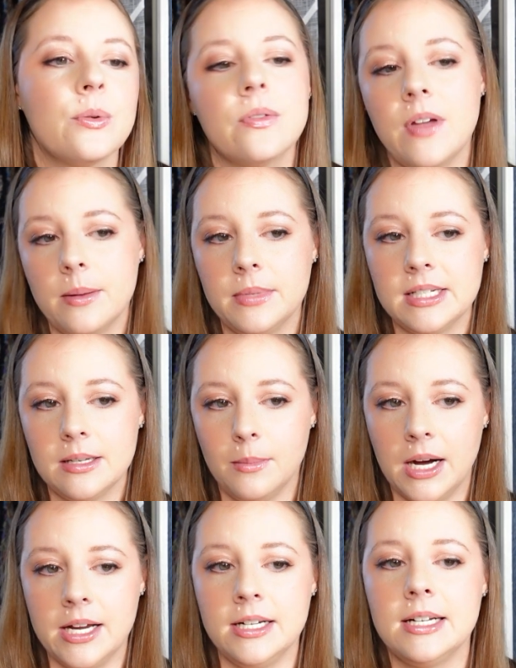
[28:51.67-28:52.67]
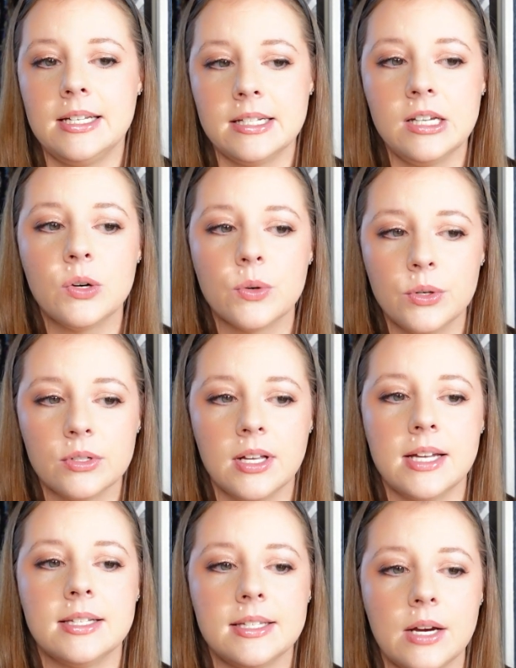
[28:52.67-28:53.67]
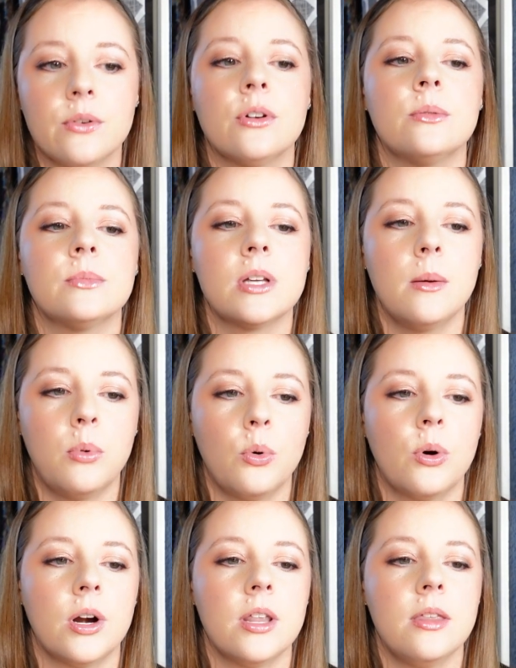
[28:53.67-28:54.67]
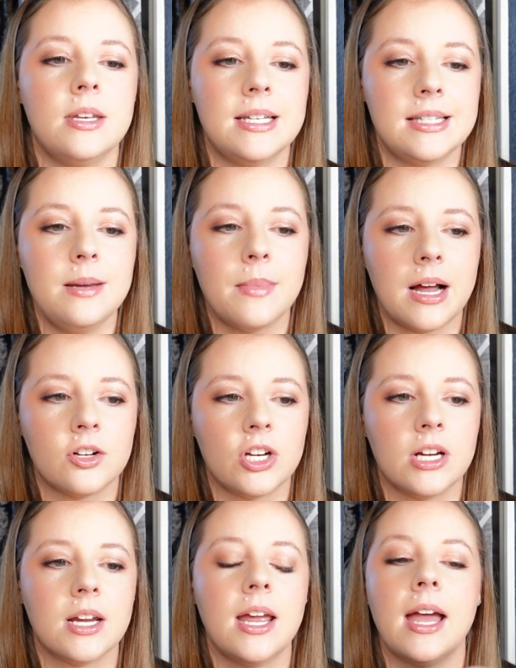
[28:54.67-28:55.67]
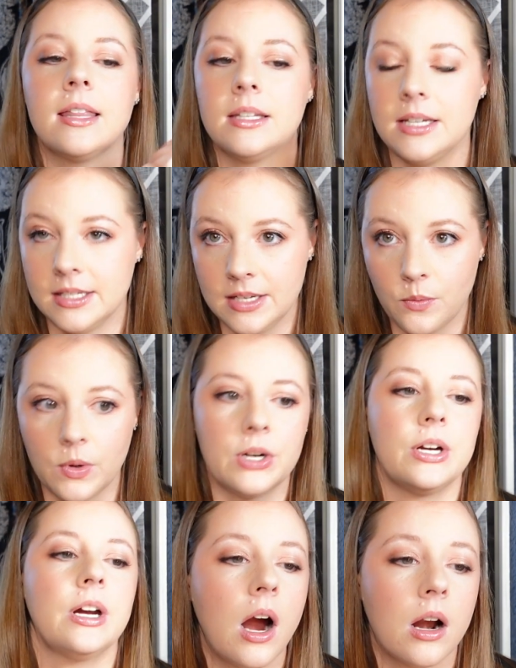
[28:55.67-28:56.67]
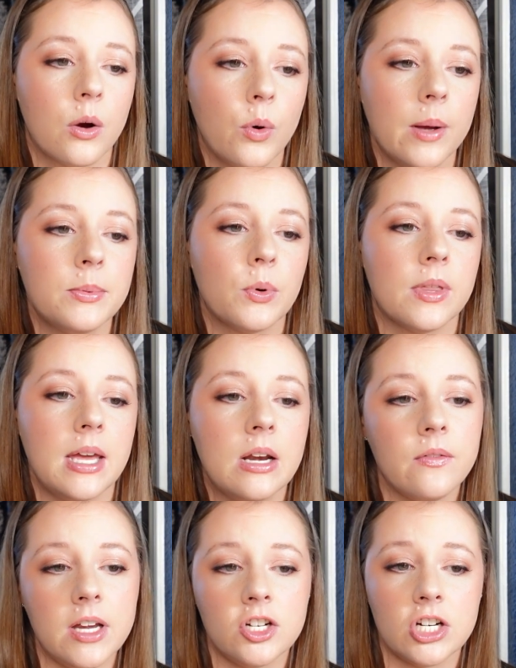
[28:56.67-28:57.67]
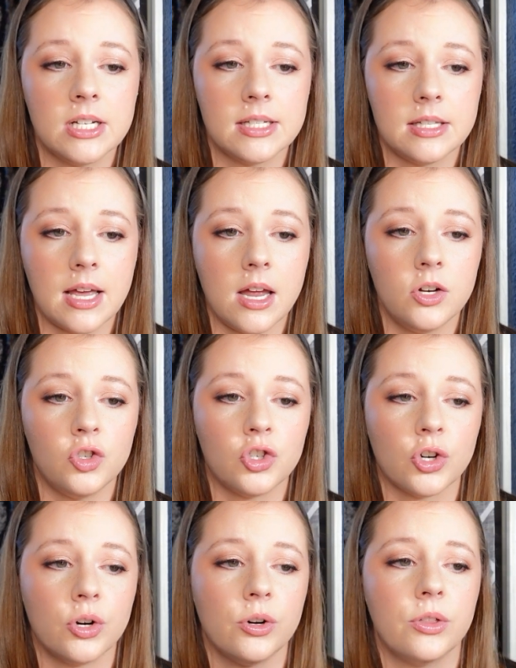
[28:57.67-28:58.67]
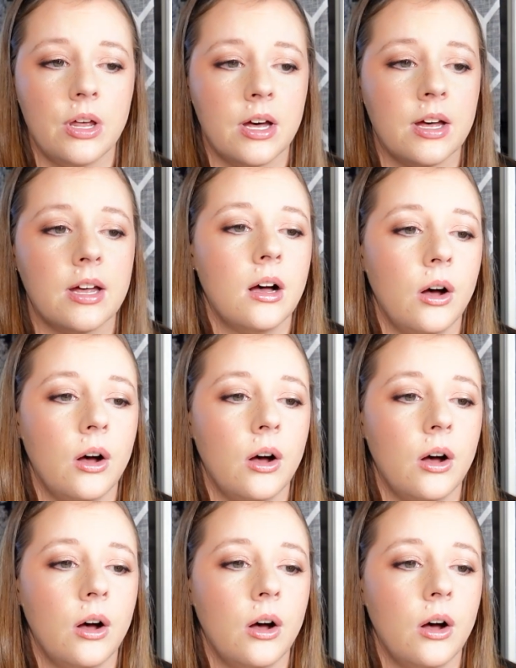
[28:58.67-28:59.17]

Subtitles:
with families in mind, Disney Cruise Line staterooms aboard the Disney Magic and the Disney Wonder are equipped with innovations that ensure the